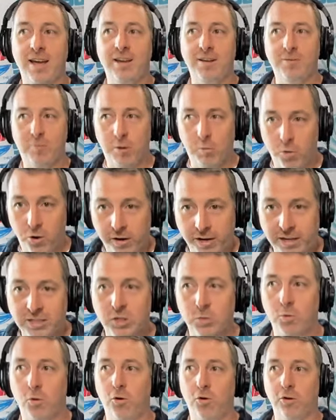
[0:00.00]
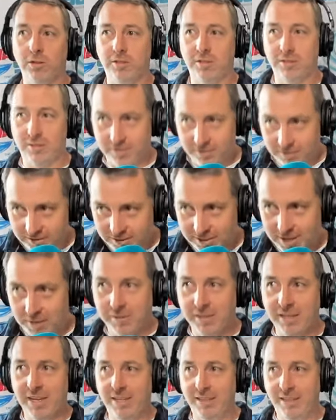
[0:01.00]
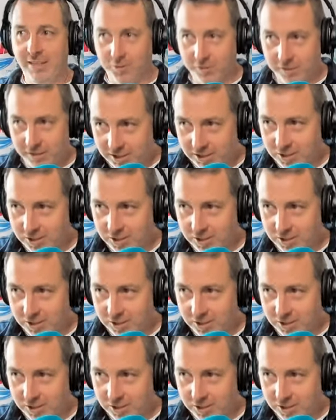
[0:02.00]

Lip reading: Okay. We're working towards something here, Lyndal.